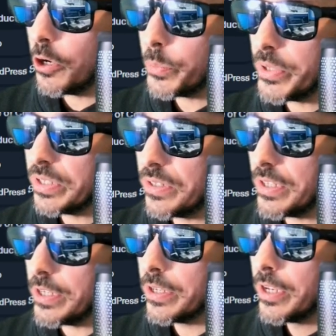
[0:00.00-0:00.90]

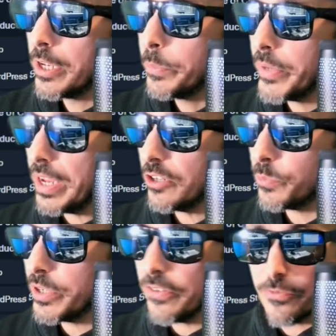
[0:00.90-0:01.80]
RPC,
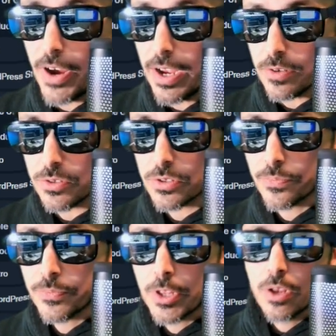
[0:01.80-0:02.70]
PHP files.
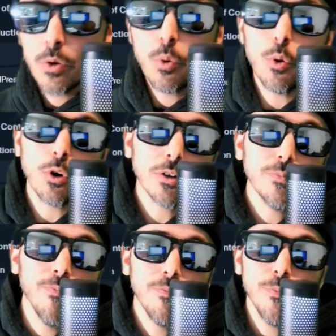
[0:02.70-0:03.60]

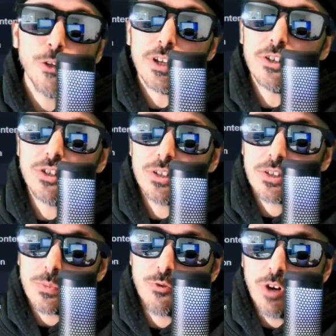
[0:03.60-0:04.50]
Or you can just
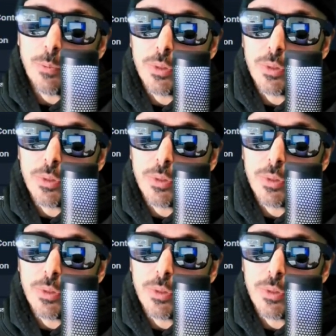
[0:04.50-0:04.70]
subscribe